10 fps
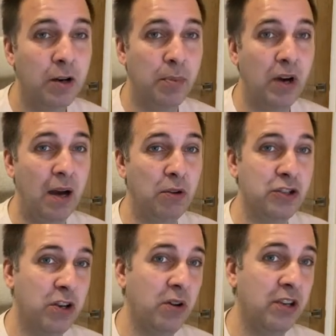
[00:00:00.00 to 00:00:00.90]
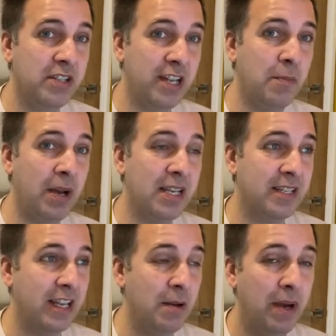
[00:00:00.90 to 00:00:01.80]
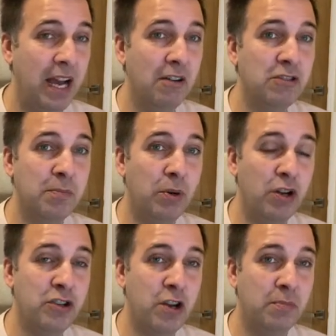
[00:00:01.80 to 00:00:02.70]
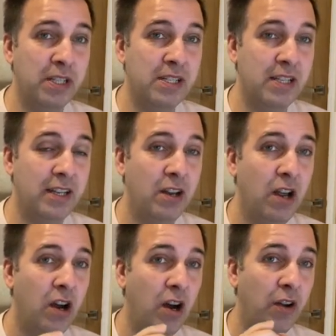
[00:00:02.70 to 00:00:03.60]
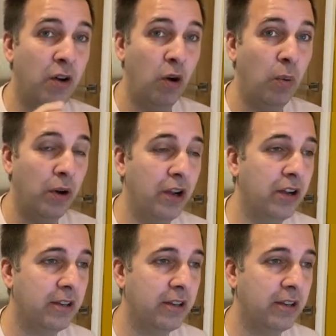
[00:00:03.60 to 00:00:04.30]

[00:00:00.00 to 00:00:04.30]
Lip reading: But I will show you step by step how to put a job listing on Upwork.